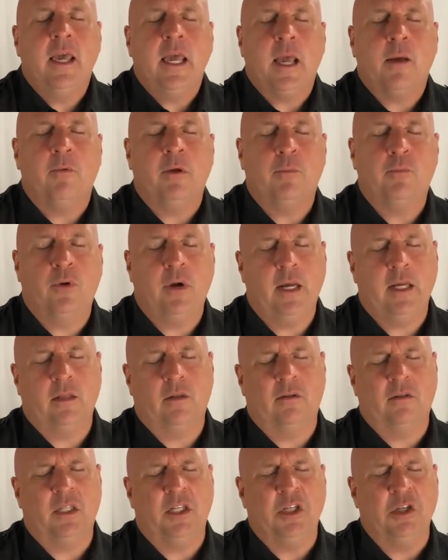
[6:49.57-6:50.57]
And we pray,
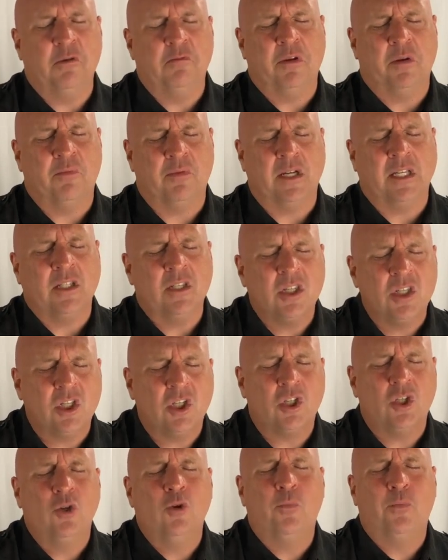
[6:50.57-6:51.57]
Lord, that you would bring
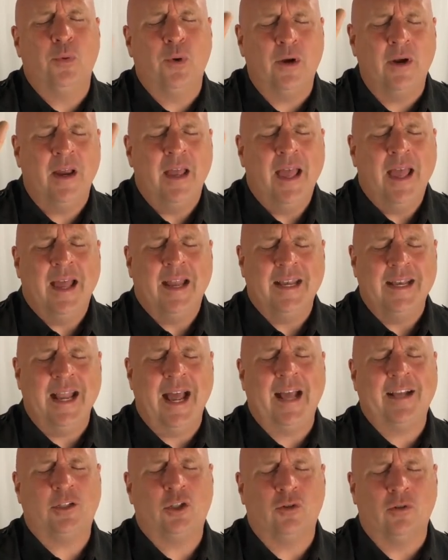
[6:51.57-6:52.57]

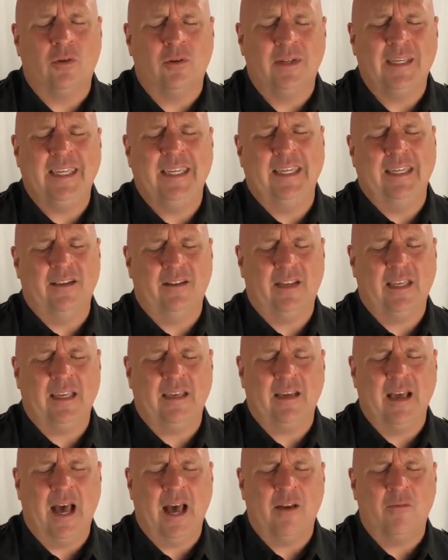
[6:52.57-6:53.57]
supernatural healing,
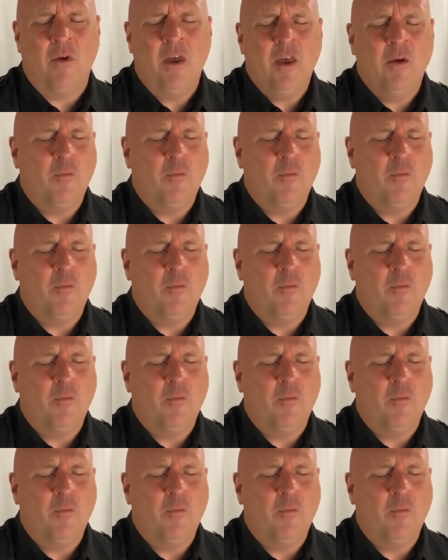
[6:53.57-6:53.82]
God.